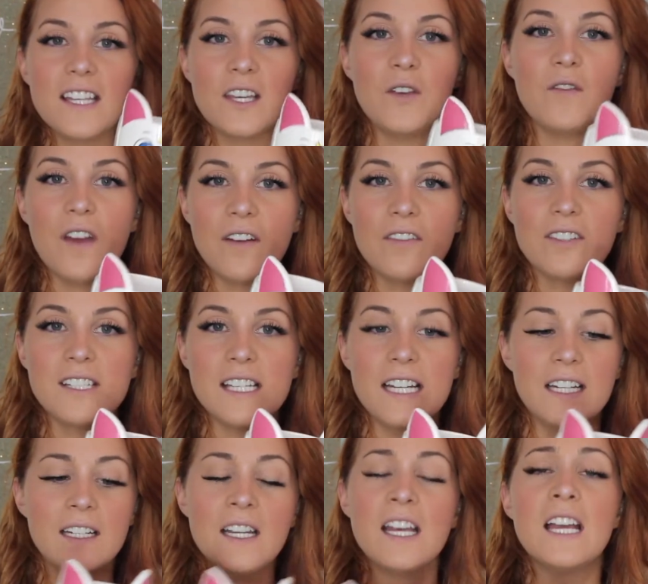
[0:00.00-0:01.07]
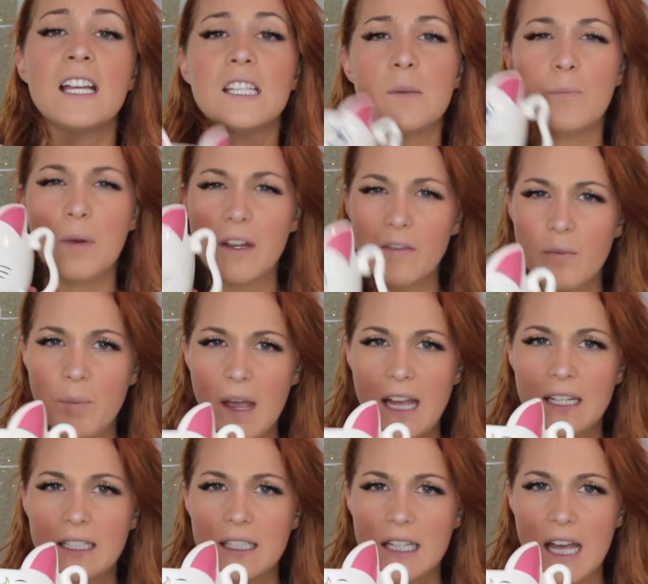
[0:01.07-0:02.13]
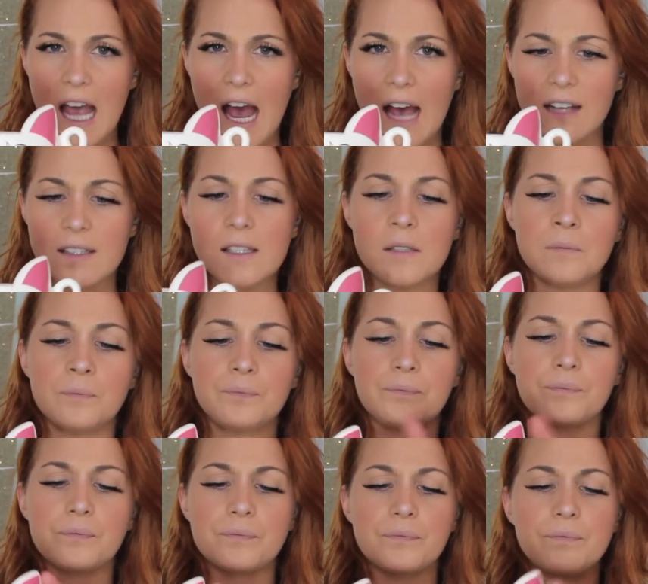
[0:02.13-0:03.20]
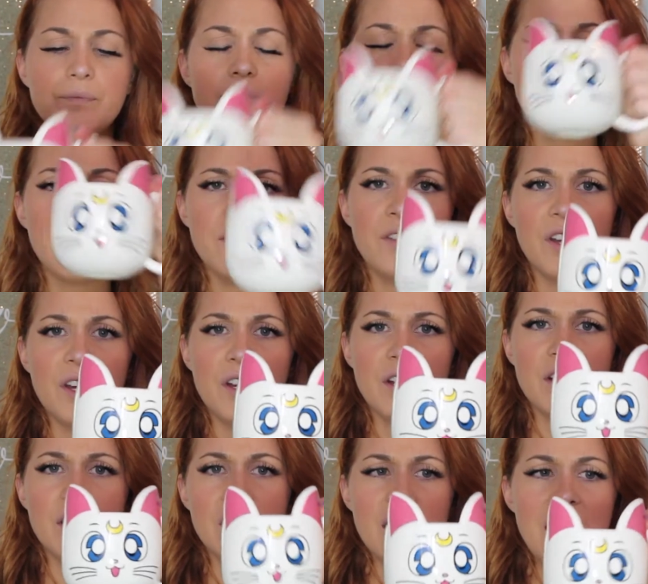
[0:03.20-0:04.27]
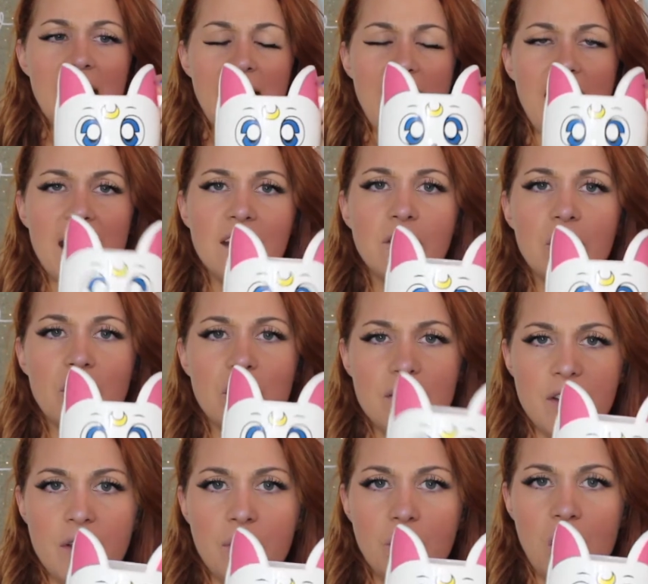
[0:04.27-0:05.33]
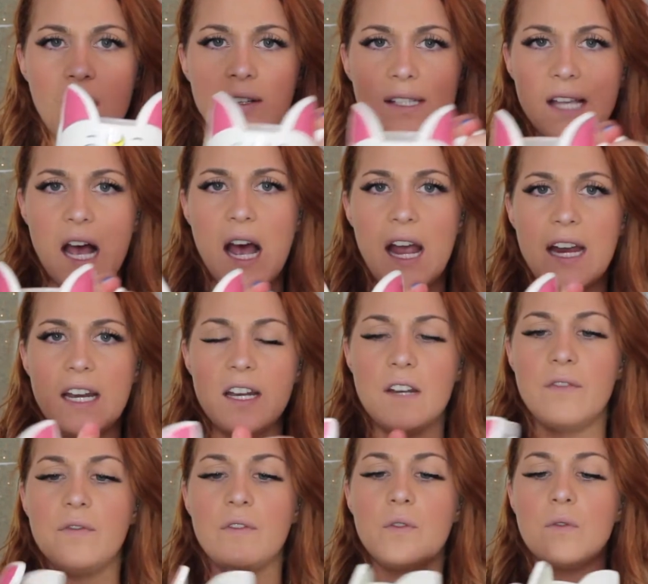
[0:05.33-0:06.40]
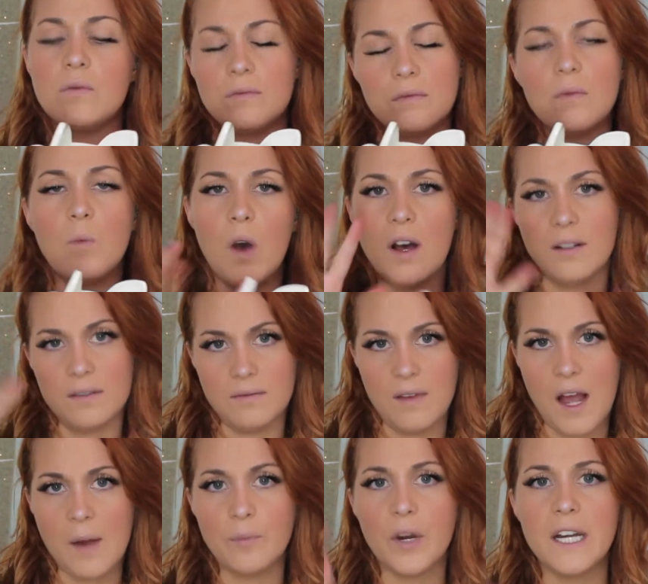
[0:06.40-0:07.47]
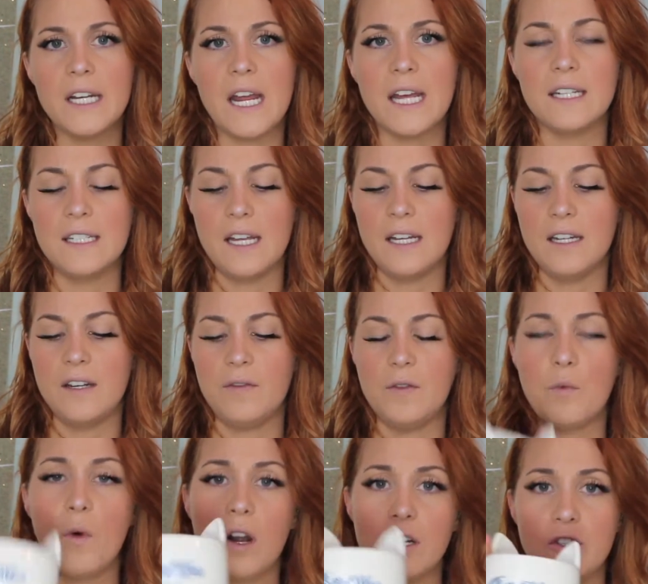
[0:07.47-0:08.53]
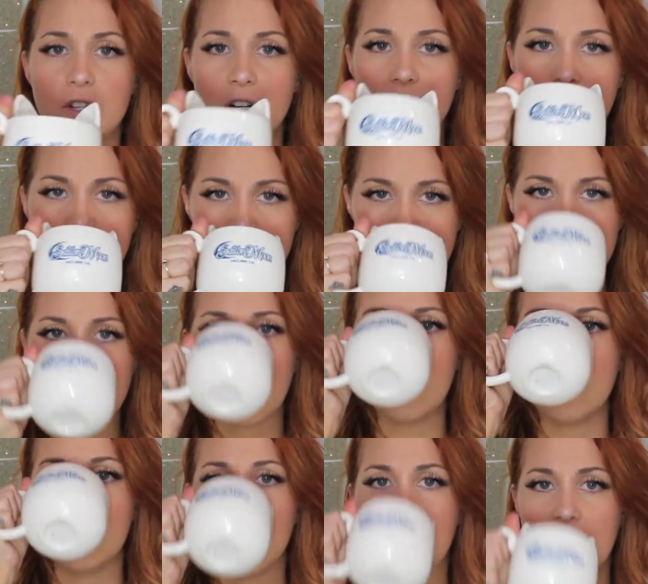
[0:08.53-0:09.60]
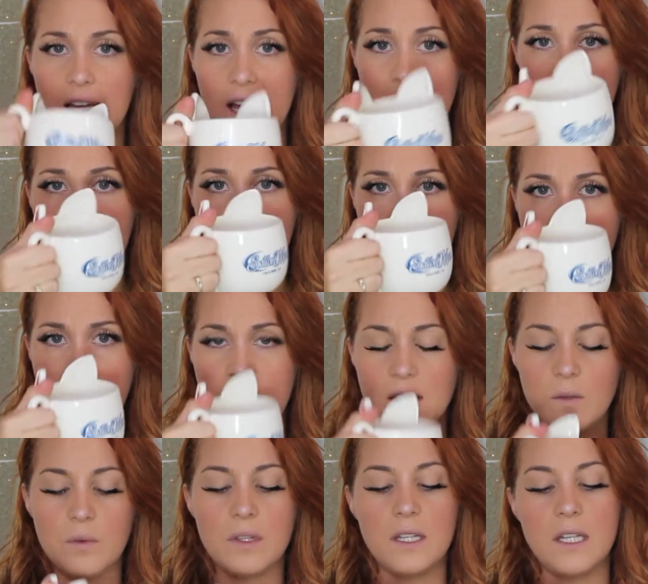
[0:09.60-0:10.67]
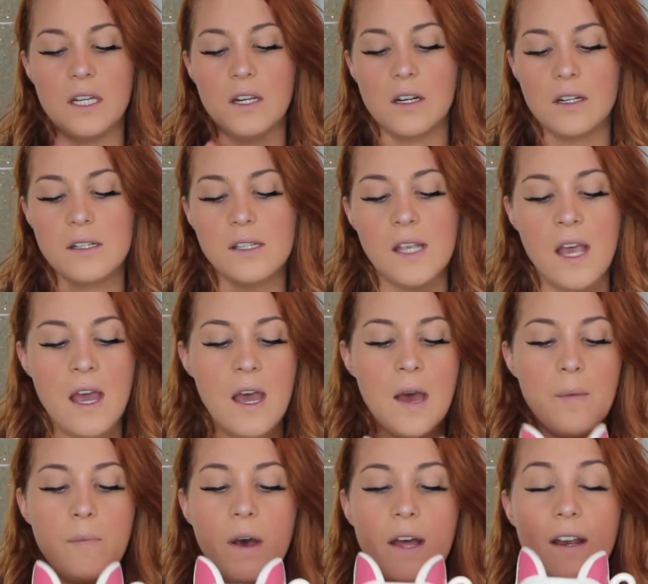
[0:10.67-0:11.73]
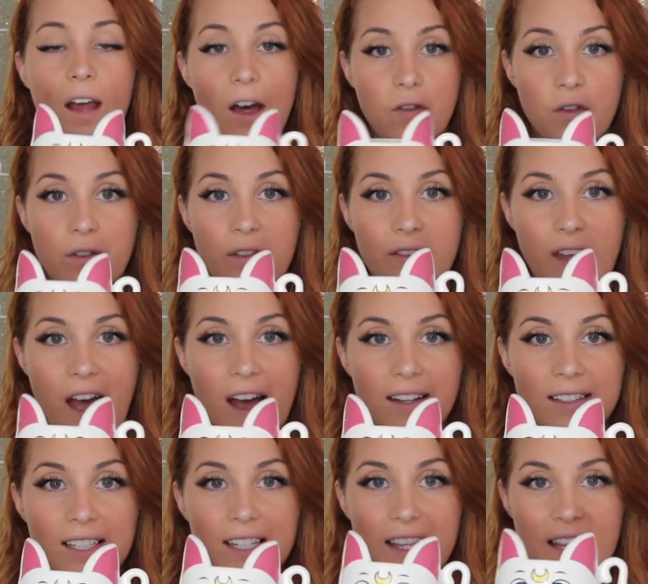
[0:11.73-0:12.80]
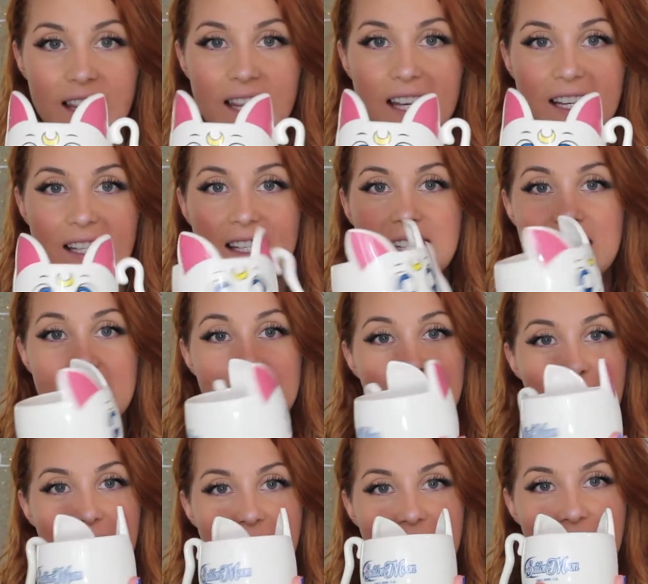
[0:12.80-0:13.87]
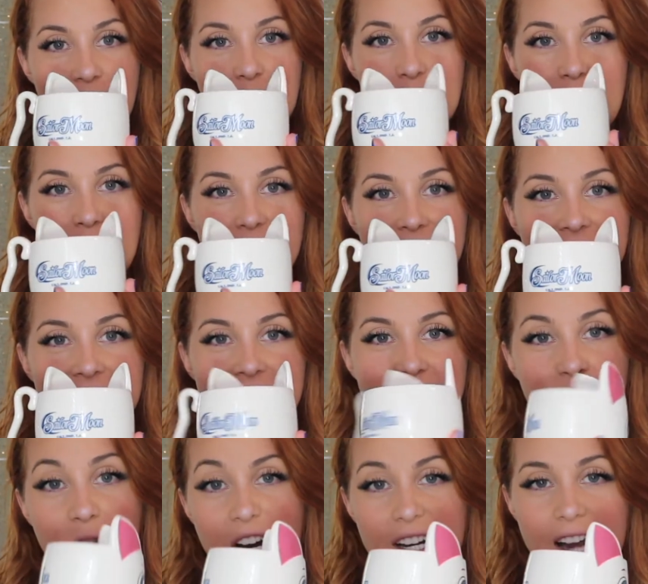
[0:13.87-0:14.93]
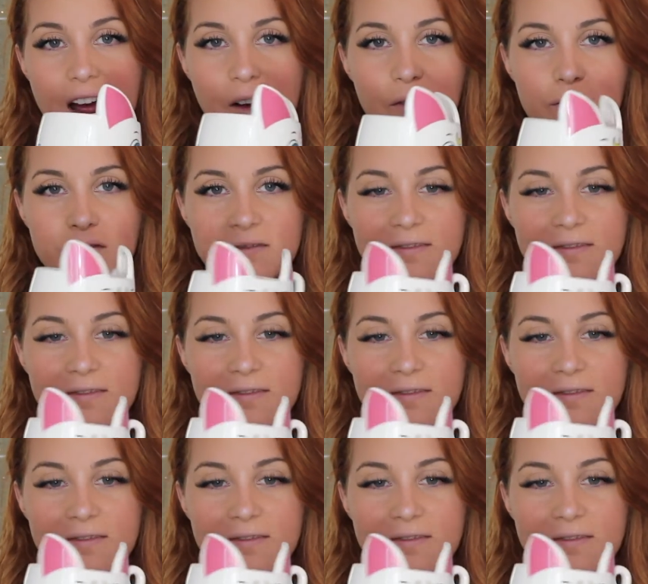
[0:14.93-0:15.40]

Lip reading: thing you've ever seen? It's a bit of a pain in the ass. The handle is on the wrong side, and if you, well, I'm right-handed, and if you want to drink it on this side, you kind of get hit in the face with the ears. But other than that, this is my favorite mug right now.